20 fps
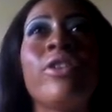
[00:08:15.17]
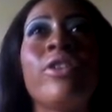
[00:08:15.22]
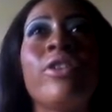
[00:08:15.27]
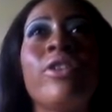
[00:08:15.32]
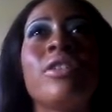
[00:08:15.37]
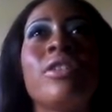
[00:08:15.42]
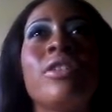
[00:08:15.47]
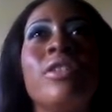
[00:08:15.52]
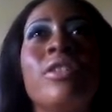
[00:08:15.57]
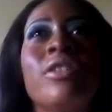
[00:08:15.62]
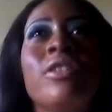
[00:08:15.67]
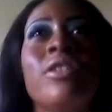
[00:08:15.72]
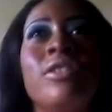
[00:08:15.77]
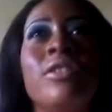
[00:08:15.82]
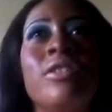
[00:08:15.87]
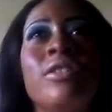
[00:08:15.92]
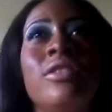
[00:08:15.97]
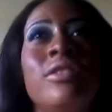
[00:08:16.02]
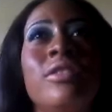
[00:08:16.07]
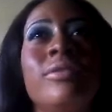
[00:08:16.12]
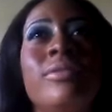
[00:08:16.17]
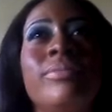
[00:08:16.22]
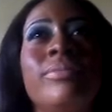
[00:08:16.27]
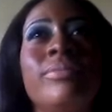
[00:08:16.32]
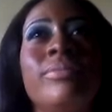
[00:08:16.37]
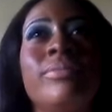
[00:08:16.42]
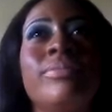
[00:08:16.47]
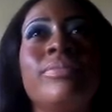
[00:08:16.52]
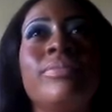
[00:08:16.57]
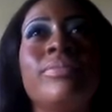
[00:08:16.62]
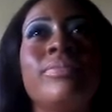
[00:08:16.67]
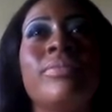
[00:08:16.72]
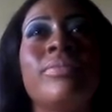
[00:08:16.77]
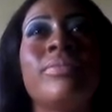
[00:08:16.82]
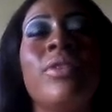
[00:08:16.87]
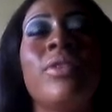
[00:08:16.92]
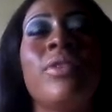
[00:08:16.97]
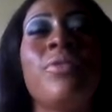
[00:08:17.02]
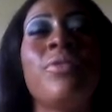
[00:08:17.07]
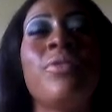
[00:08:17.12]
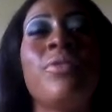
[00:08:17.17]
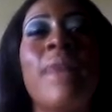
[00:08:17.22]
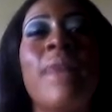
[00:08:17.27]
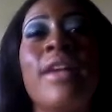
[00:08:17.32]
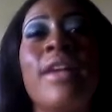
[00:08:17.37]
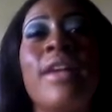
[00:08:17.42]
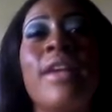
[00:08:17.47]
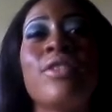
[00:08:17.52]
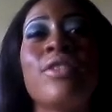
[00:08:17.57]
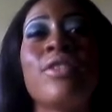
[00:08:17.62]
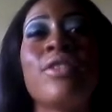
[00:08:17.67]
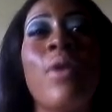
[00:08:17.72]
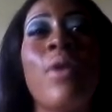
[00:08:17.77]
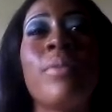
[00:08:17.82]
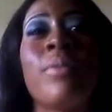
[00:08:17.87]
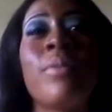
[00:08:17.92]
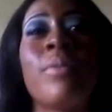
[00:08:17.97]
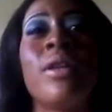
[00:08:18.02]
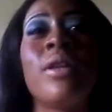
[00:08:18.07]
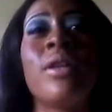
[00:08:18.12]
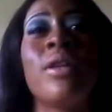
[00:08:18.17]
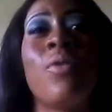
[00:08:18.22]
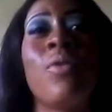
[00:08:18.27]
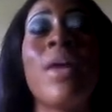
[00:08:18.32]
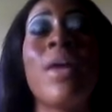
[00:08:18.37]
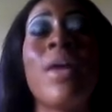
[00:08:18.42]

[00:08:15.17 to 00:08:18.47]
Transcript: but the of my Instagram below.